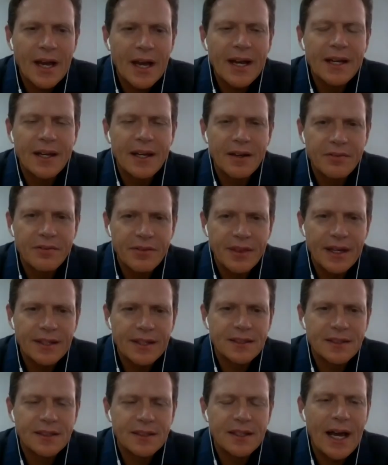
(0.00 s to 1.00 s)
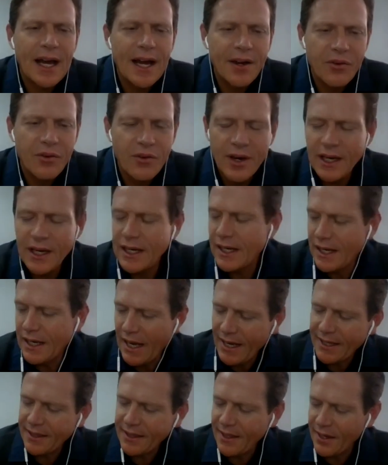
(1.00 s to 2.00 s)
I love that. I really
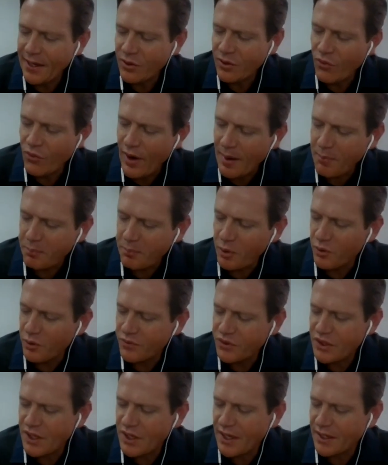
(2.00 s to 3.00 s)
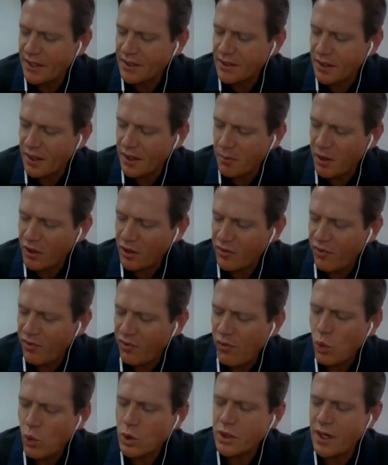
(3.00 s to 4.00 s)
like that wrap. You've said it about
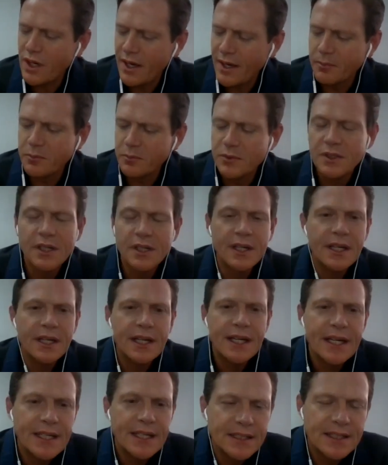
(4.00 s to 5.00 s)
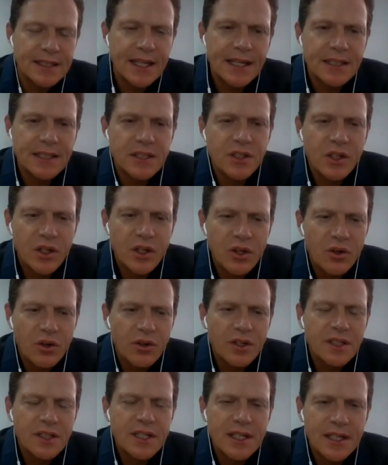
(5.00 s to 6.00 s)
4 times, is that
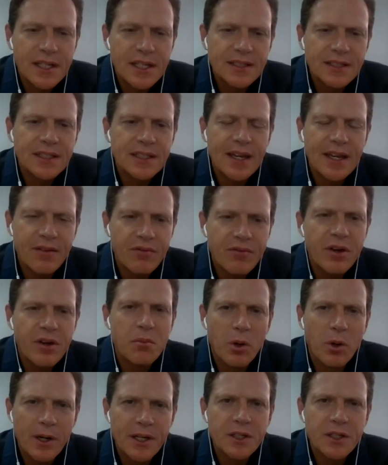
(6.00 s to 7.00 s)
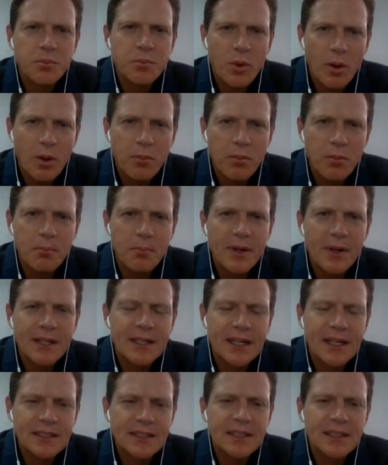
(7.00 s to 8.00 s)
security is everybody's problem. It
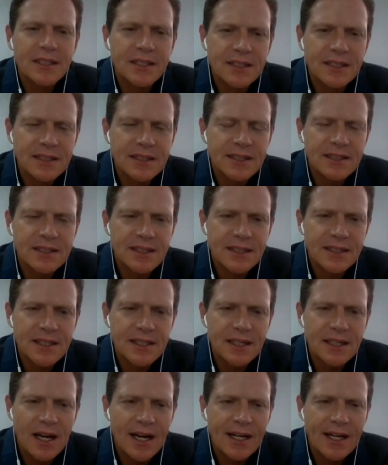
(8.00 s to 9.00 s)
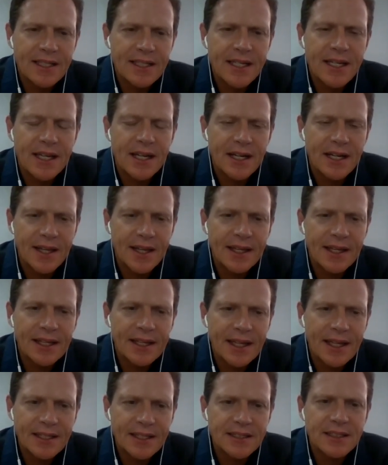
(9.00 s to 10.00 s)
doesn't just sit in IT. And I think
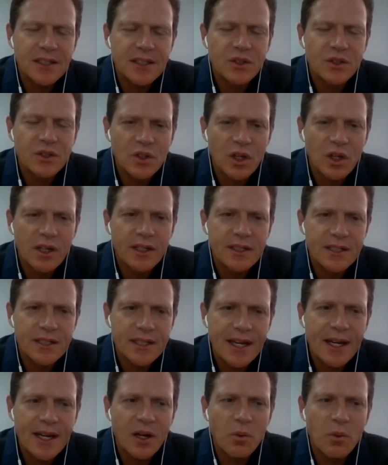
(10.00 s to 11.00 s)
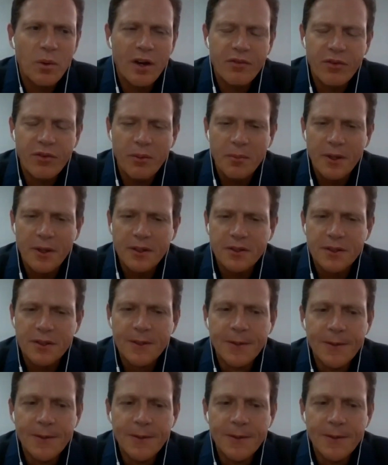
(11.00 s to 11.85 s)
that's the solid takeaway from this.